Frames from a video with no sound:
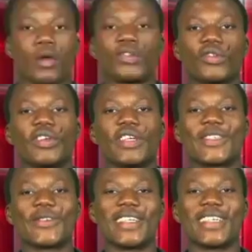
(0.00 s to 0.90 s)
day,
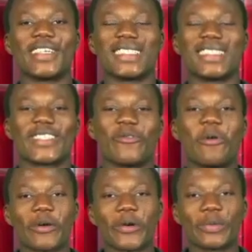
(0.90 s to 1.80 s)
students.
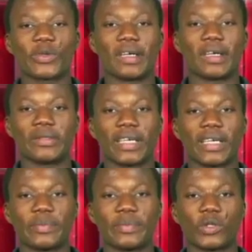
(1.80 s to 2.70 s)
Welcome to another
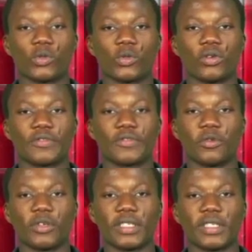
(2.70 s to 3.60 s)
episode of
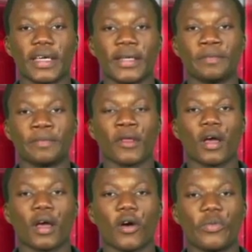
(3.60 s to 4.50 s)
Schoolonair.
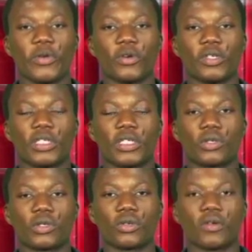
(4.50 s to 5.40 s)
I'll be your
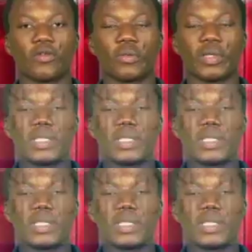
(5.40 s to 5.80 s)
instructor for Basic